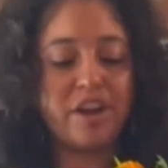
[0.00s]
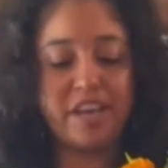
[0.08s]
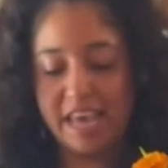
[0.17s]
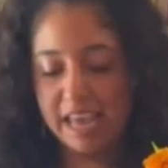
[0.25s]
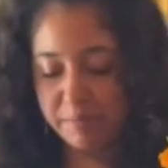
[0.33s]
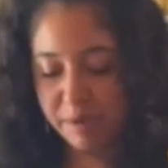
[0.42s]

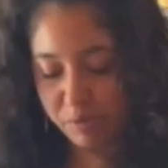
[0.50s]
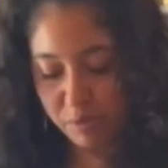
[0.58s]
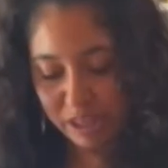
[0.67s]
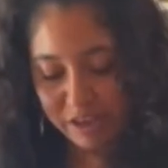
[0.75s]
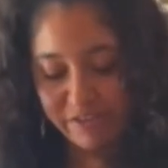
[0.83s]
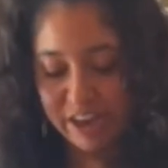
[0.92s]
can be
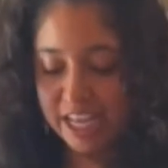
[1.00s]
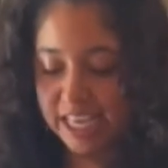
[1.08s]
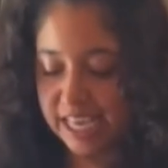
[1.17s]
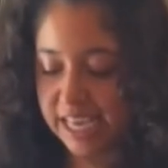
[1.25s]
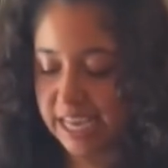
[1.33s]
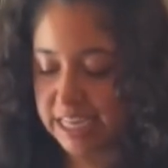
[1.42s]
really
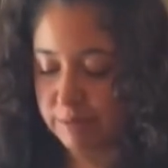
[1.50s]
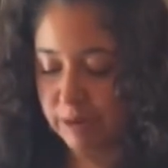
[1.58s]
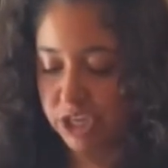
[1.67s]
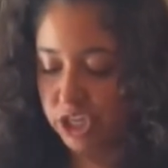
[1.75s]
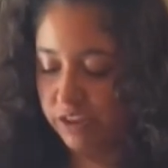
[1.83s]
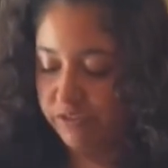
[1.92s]
finicky,
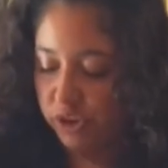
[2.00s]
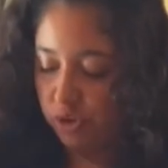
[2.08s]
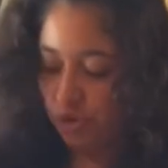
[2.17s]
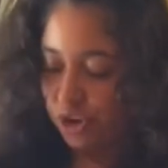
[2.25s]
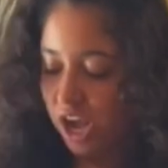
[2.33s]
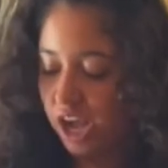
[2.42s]
especially if
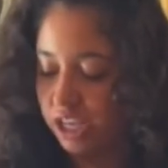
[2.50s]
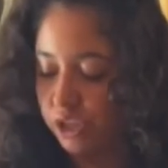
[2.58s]
you're not